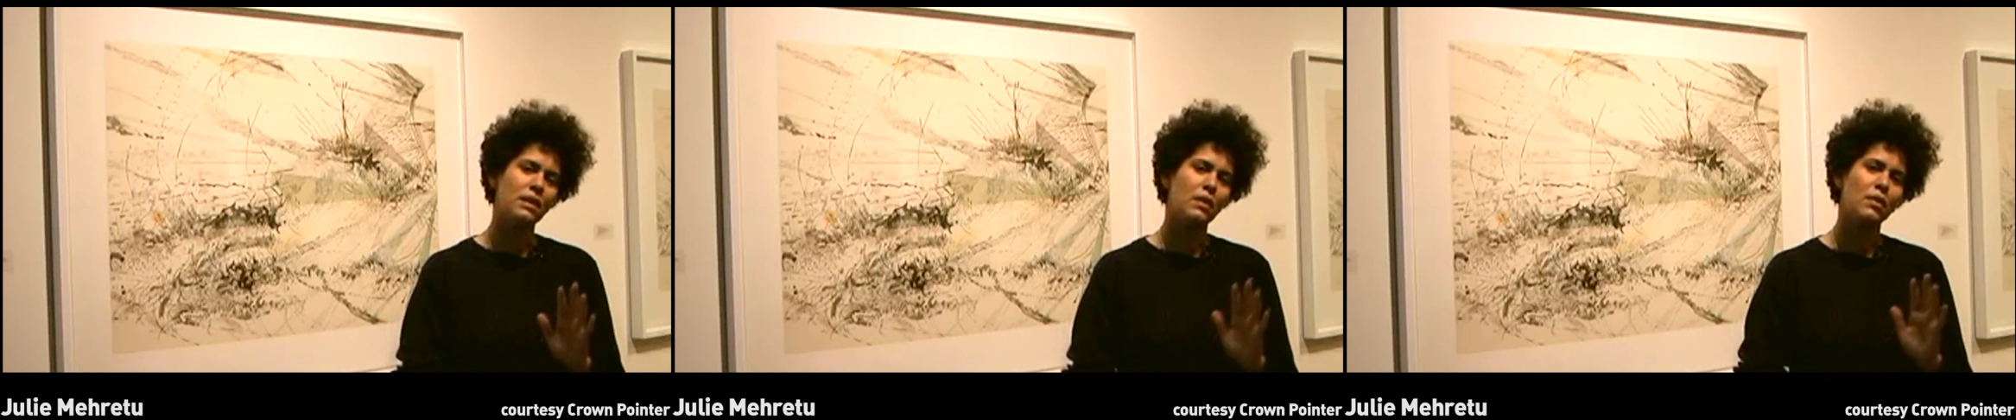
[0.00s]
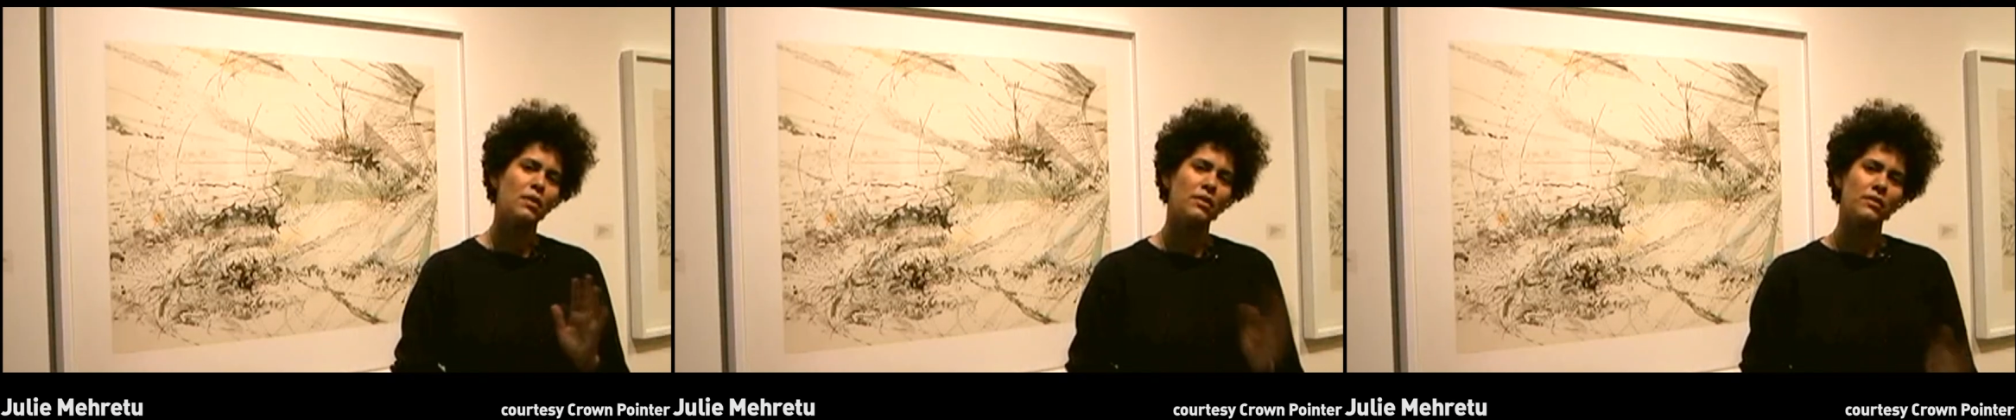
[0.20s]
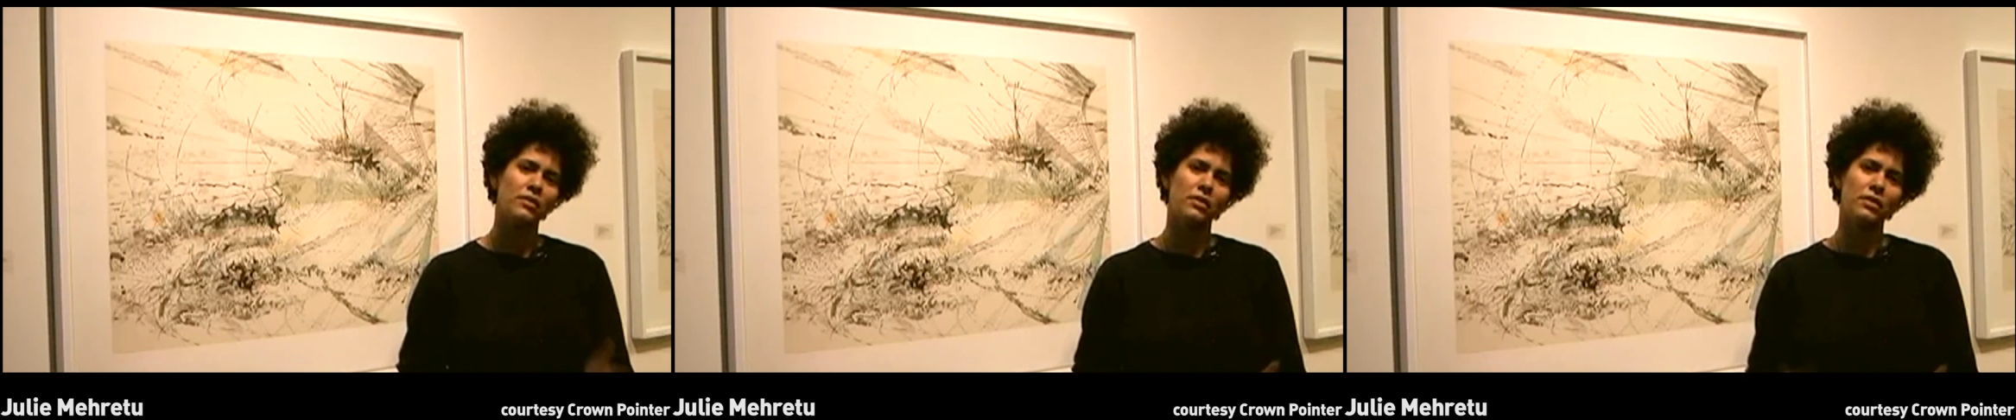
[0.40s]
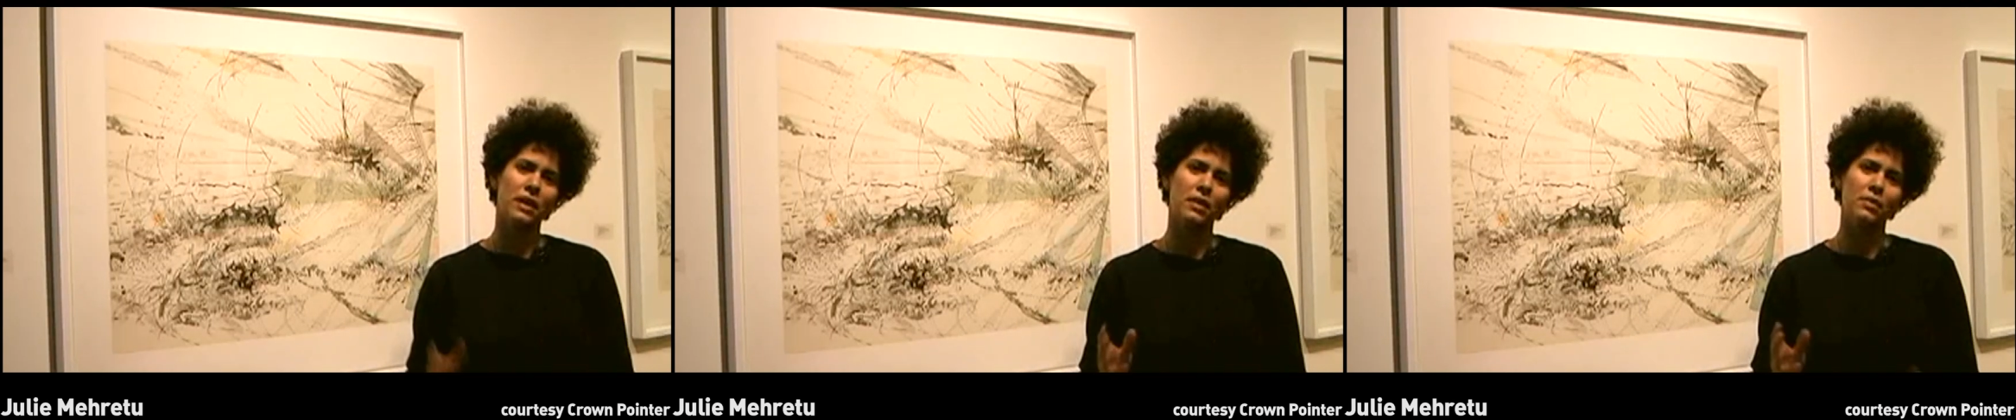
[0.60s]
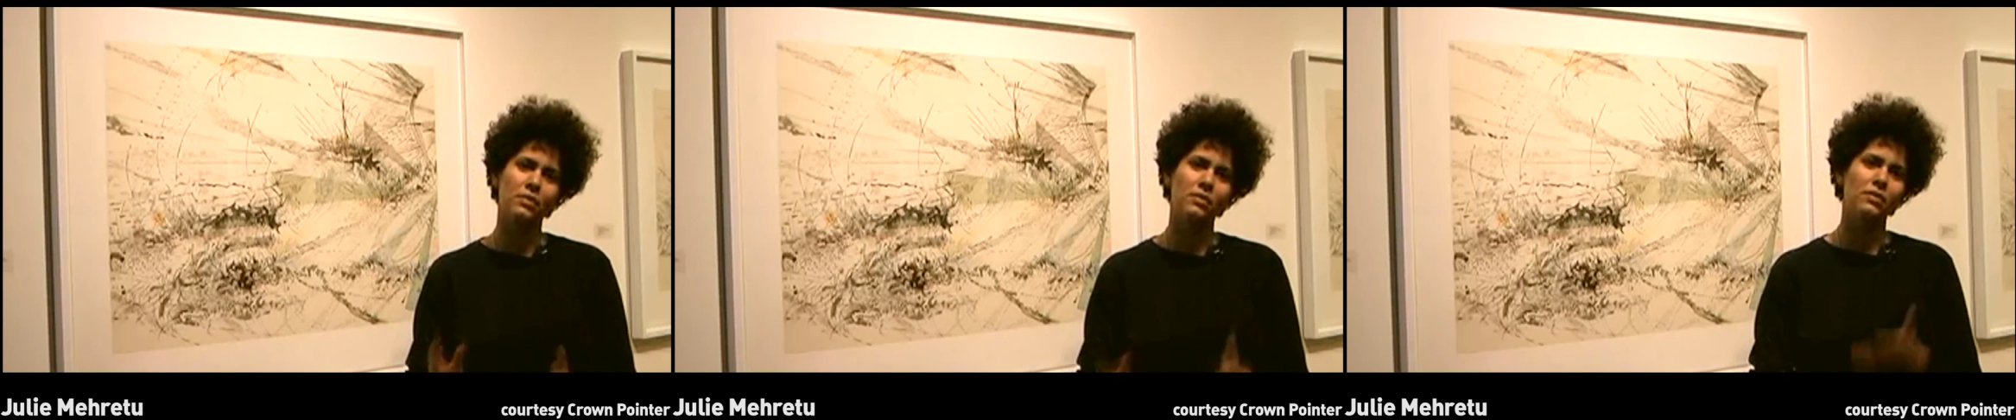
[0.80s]
however
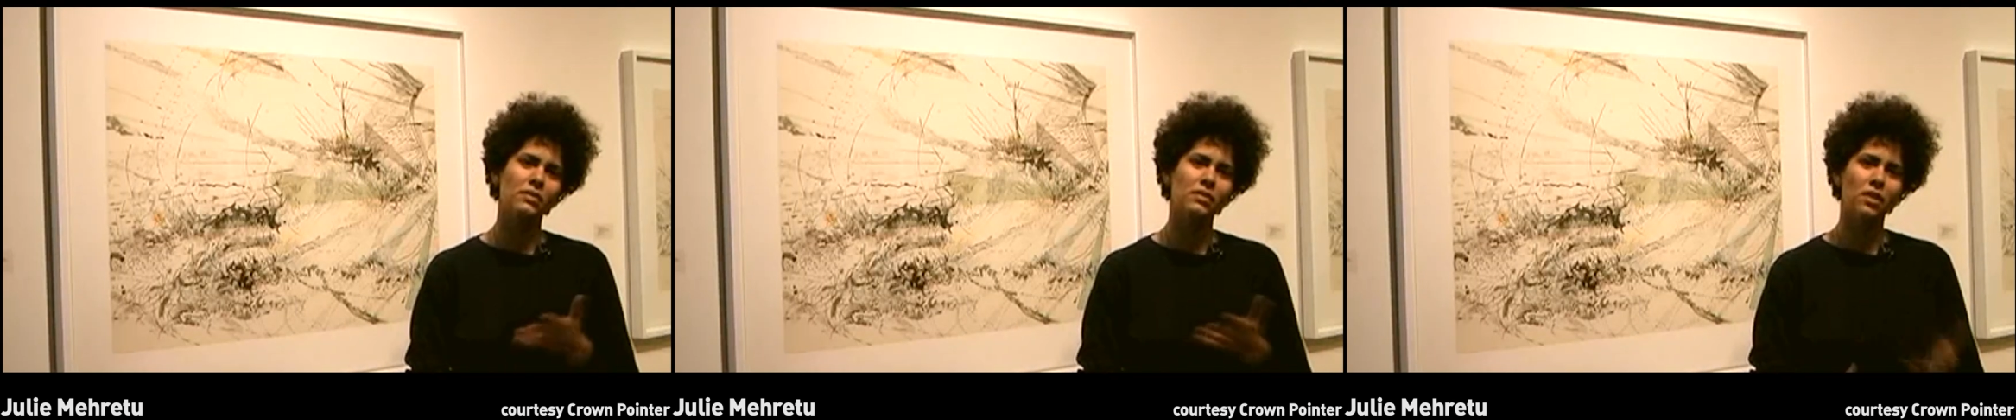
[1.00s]
how